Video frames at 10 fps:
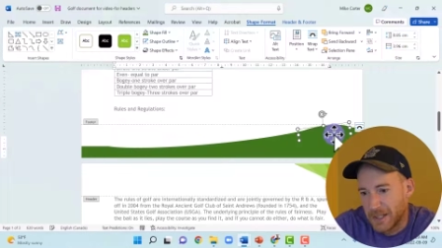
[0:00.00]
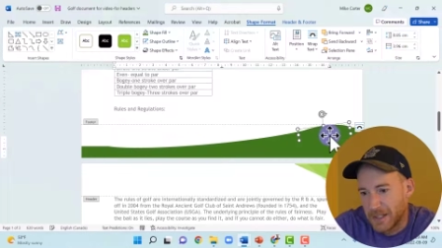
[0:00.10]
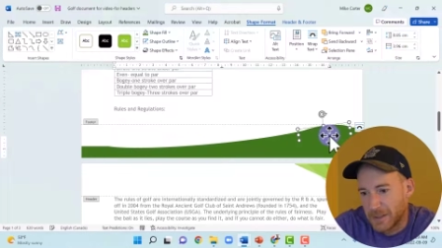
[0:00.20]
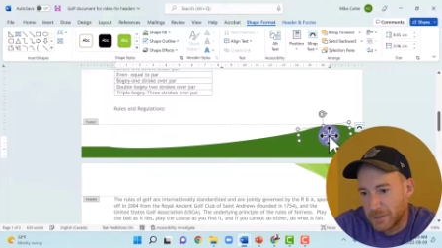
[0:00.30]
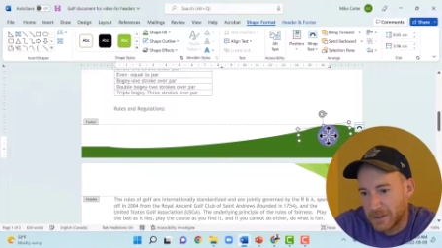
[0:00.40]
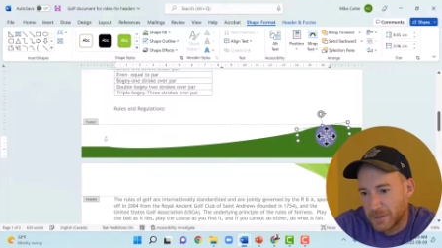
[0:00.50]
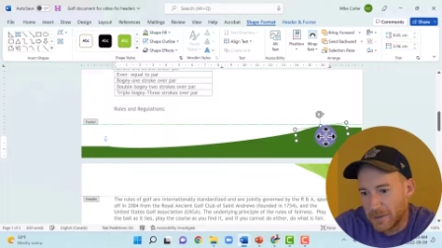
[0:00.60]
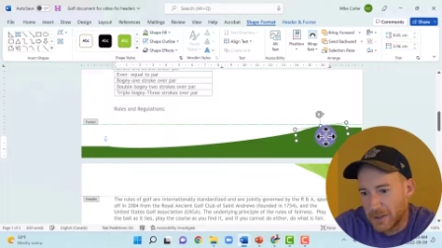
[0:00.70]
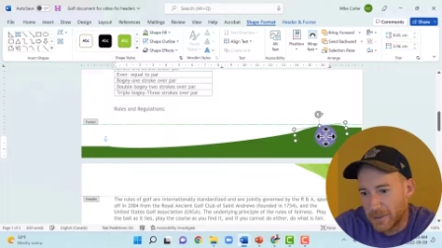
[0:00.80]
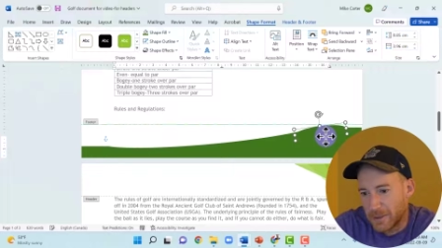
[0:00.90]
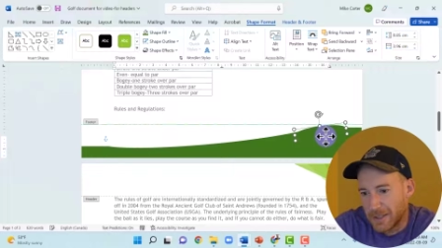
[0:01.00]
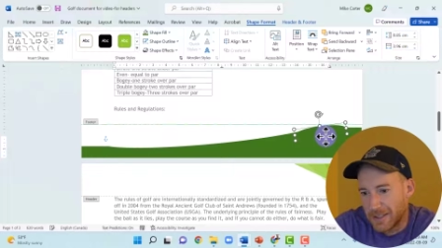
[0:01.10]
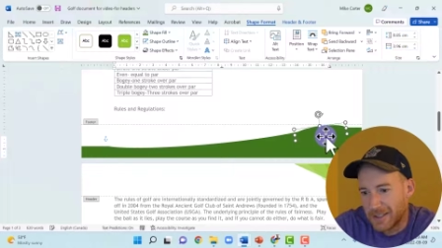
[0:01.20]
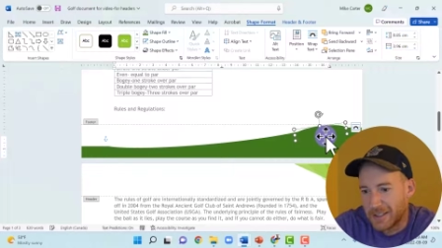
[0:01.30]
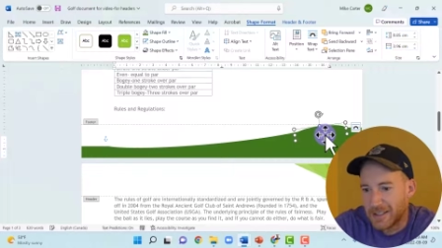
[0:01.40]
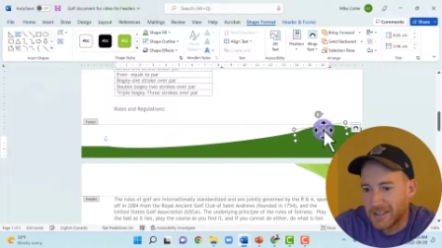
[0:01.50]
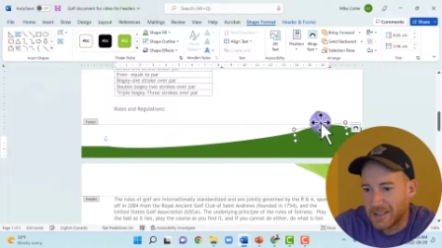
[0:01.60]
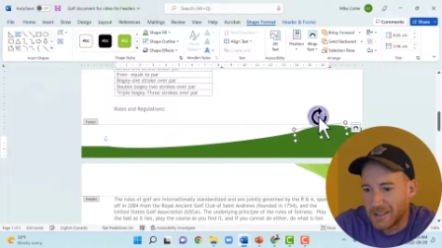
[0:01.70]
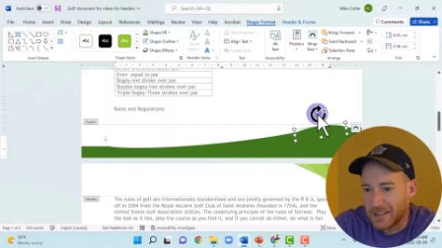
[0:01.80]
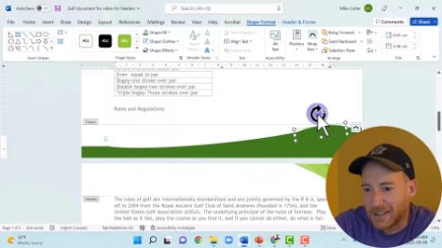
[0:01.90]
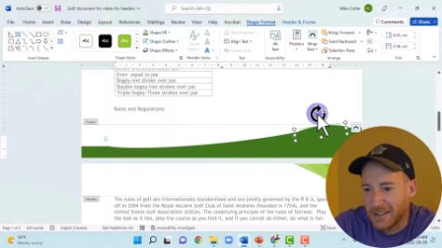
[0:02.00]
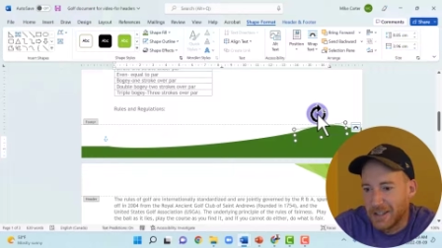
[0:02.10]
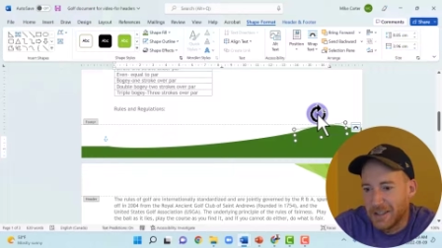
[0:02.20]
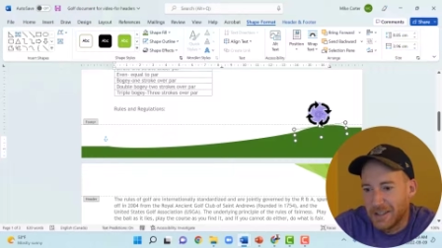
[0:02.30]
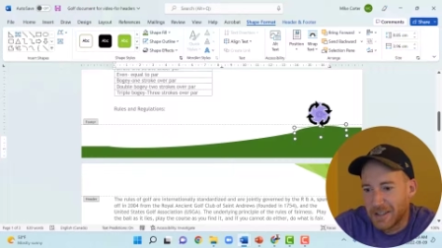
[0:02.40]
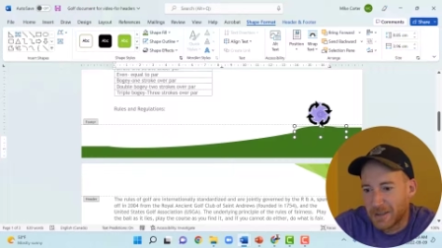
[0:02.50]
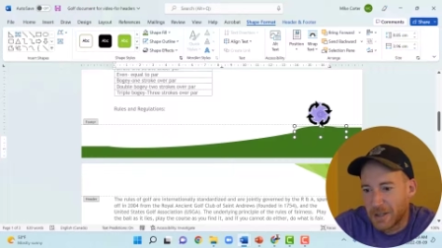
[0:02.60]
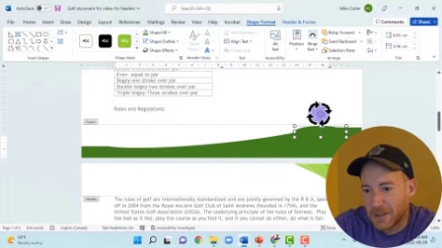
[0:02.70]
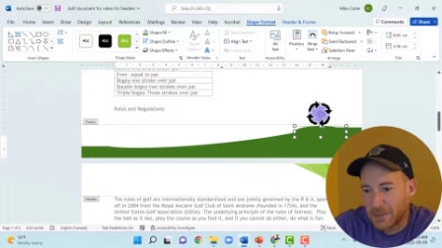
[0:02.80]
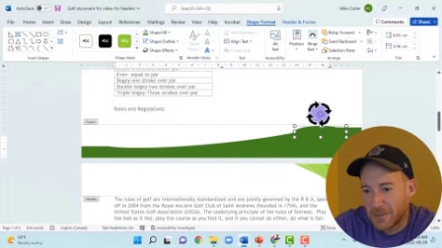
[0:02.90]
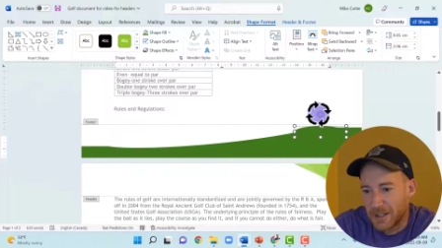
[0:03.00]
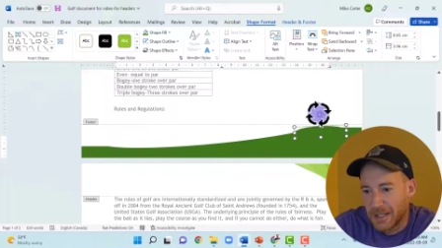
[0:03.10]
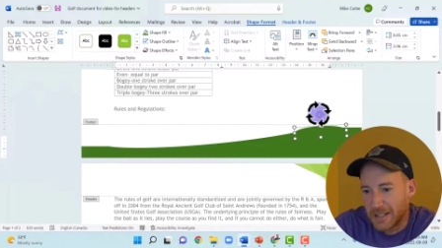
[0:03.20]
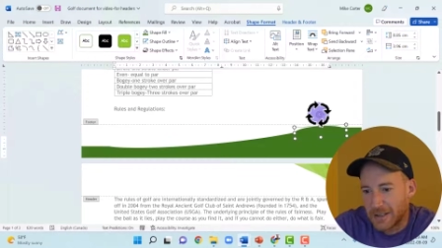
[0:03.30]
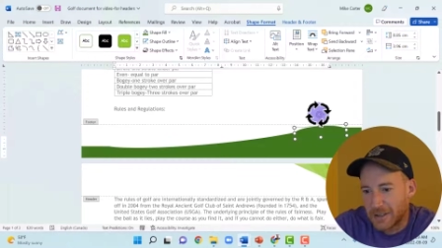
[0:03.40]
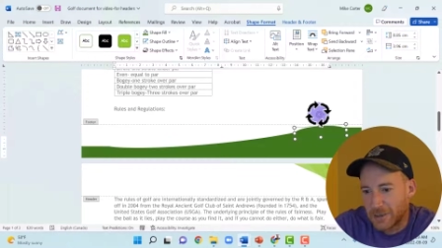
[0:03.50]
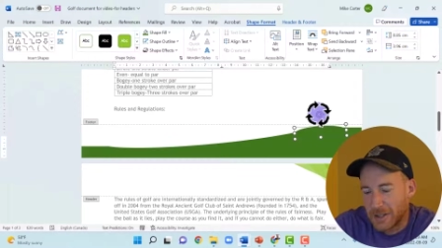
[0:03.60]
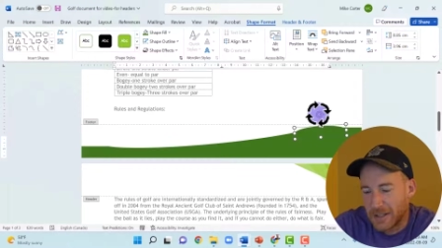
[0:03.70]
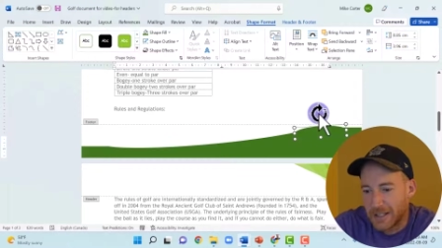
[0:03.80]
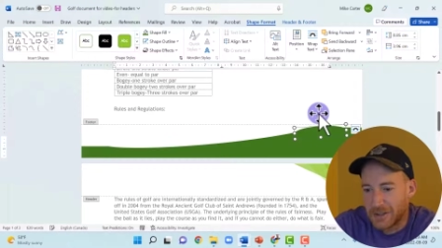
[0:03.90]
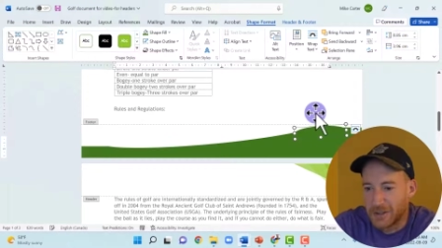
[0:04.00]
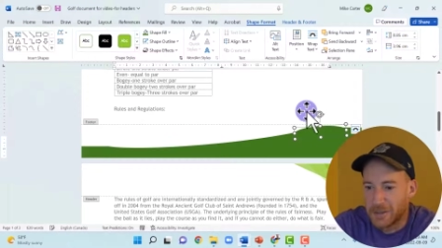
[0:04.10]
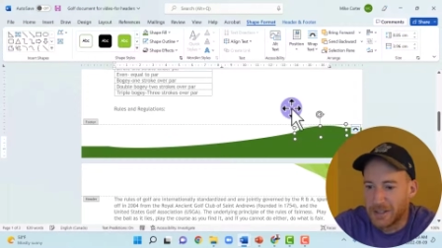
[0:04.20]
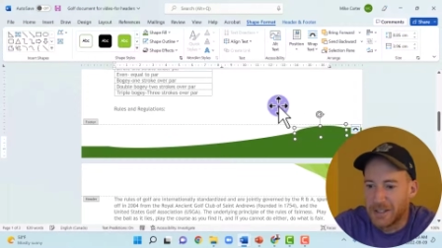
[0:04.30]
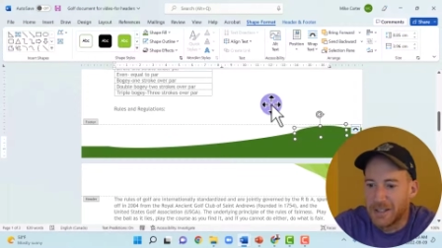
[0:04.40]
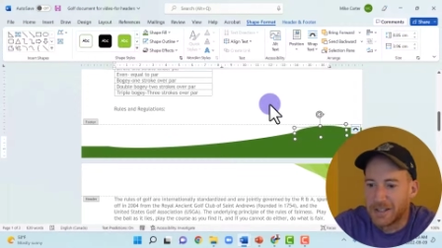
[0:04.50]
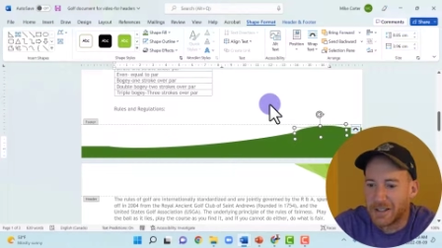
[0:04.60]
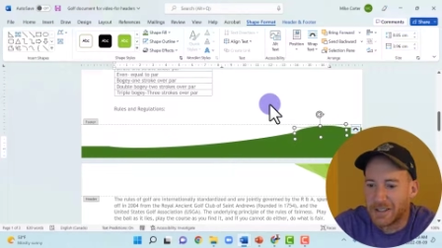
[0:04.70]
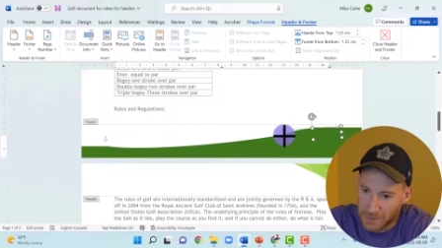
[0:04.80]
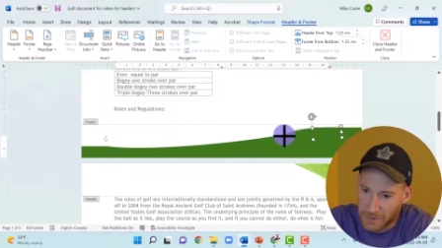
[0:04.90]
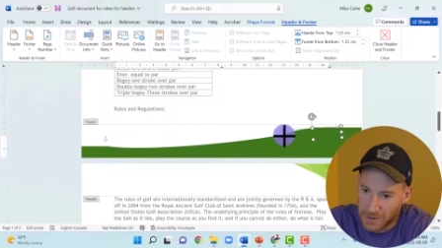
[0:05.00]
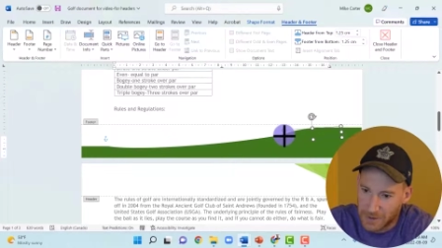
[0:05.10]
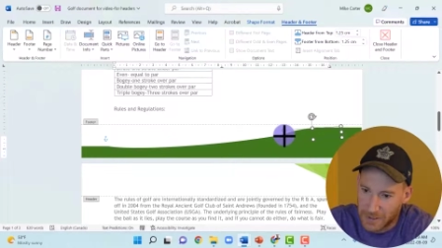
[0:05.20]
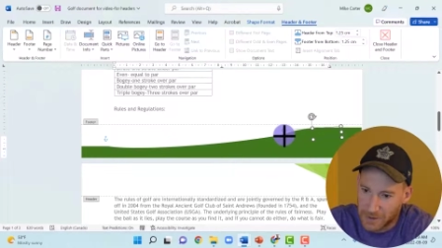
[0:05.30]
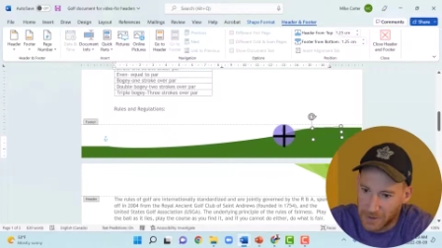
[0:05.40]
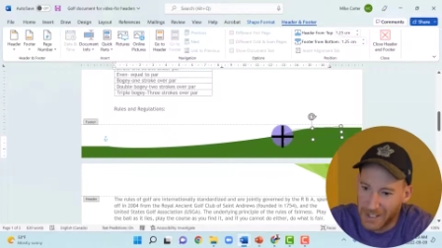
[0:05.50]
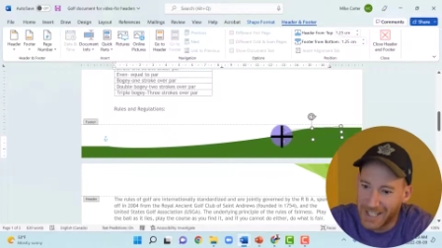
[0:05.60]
now you could play around with it, but I think I'm happy with that, the way that looks right there. So unnatural,